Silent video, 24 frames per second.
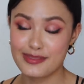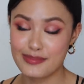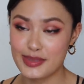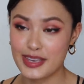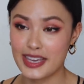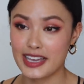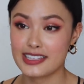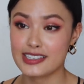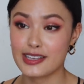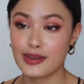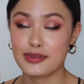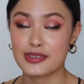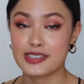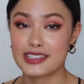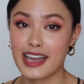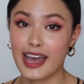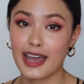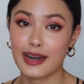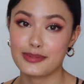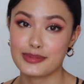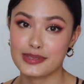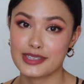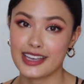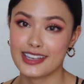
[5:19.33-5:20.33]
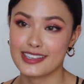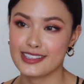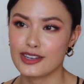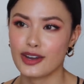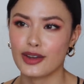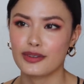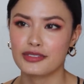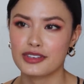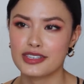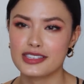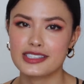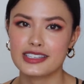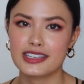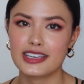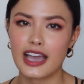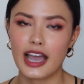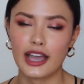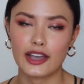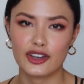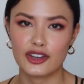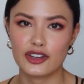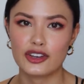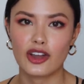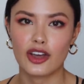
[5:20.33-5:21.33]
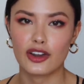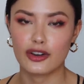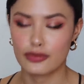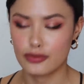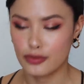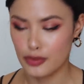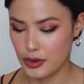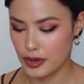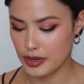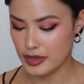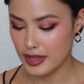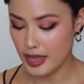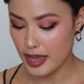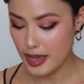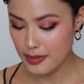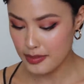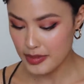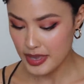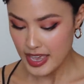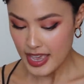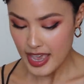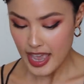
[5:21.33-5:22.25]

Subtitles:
because I was that obsessed, and obviously I could not afford them.